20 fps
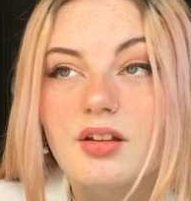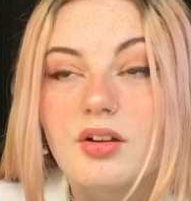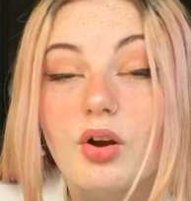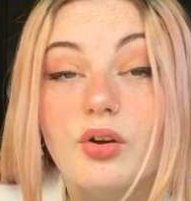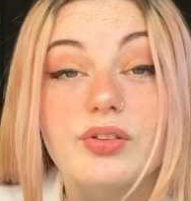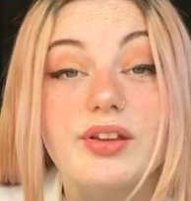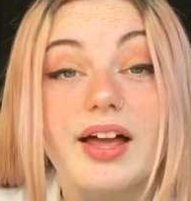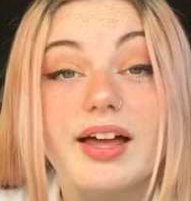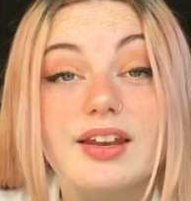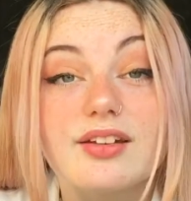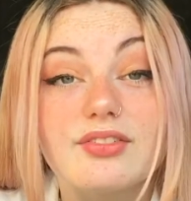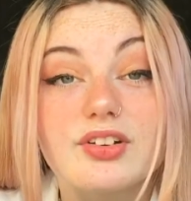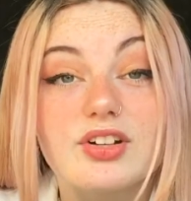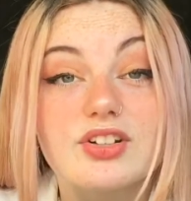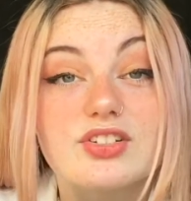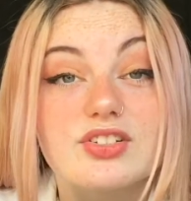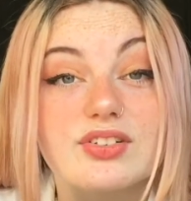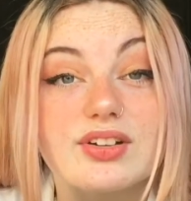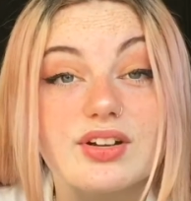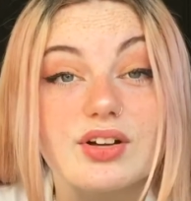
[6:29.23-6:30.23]
On the
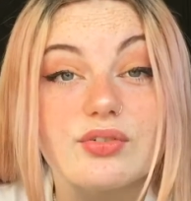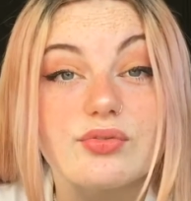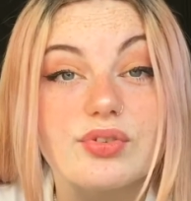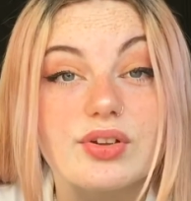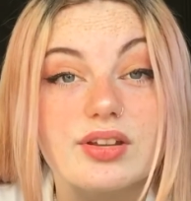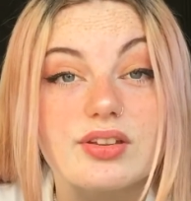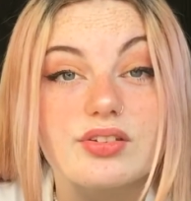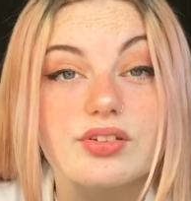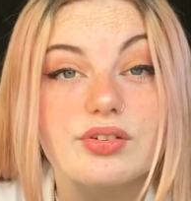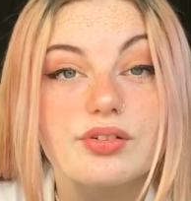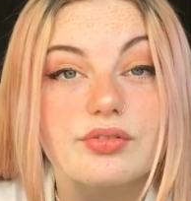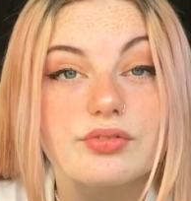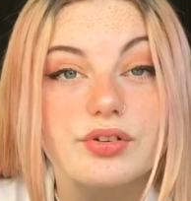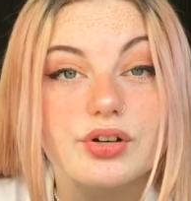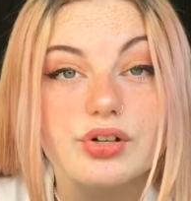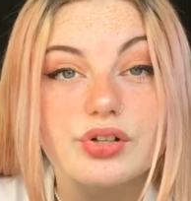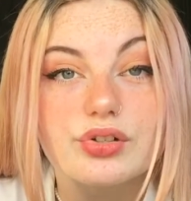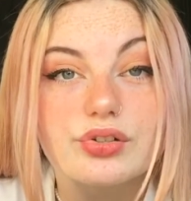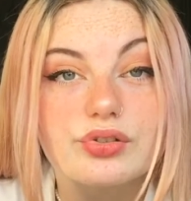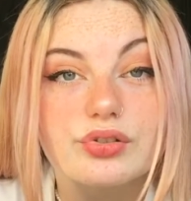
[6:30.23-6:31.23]
anniversary of his
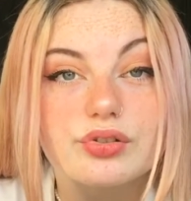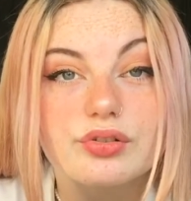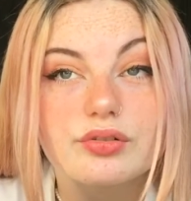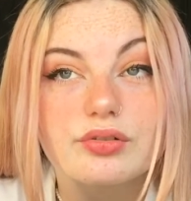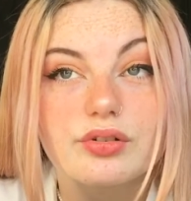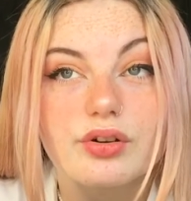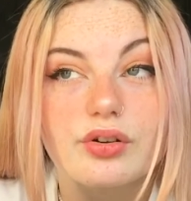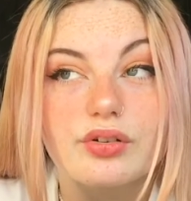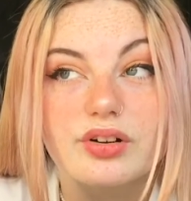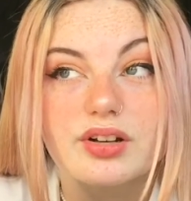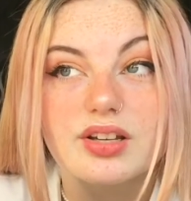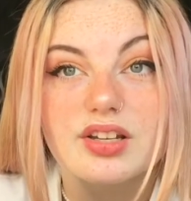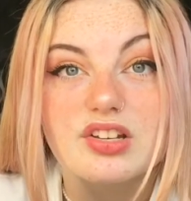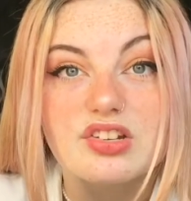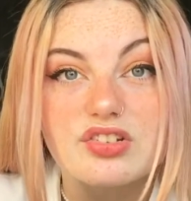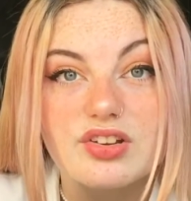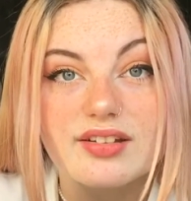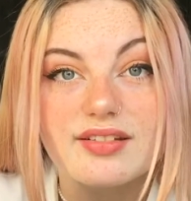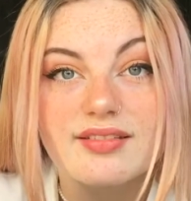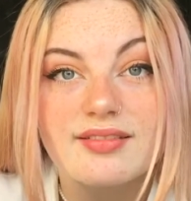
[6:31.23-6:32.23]
first
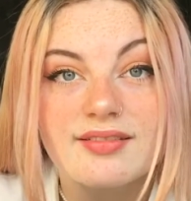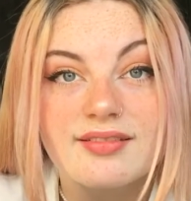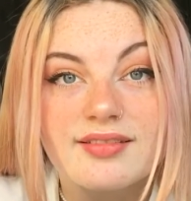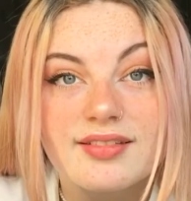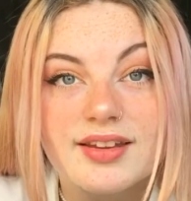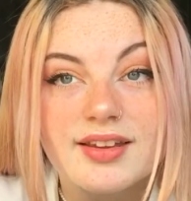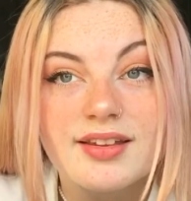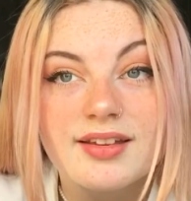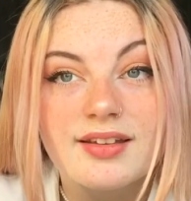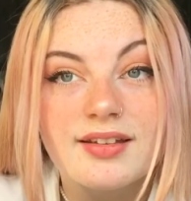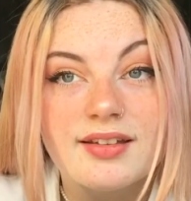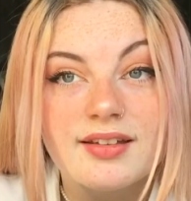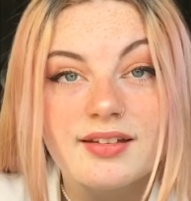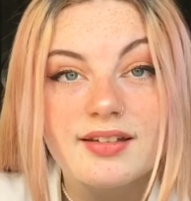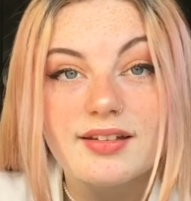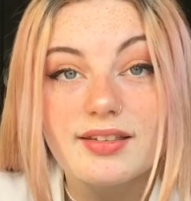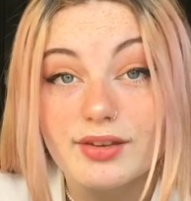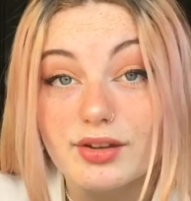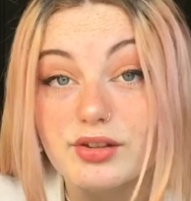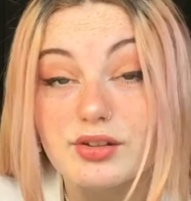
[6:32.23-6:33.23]
coronation,
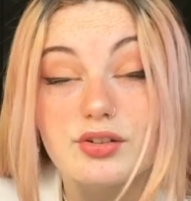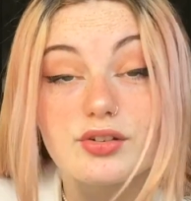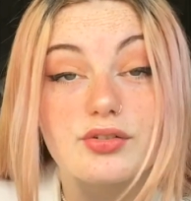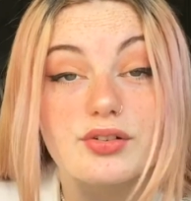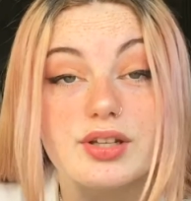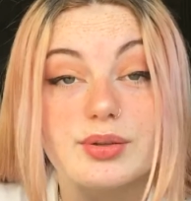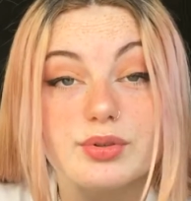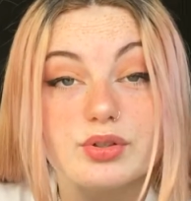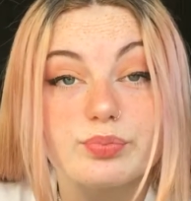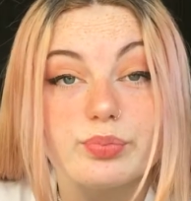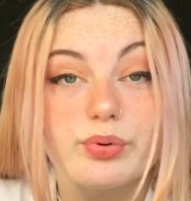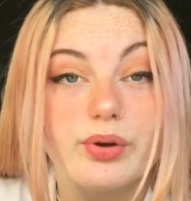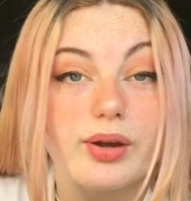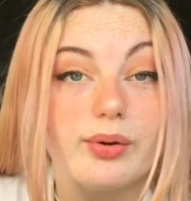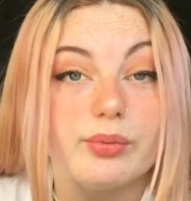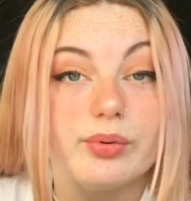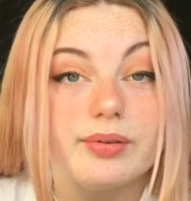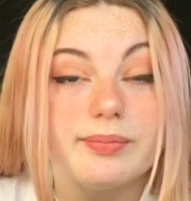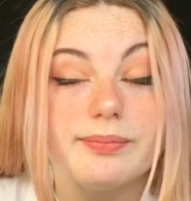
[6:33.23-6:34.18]
the decree was put out.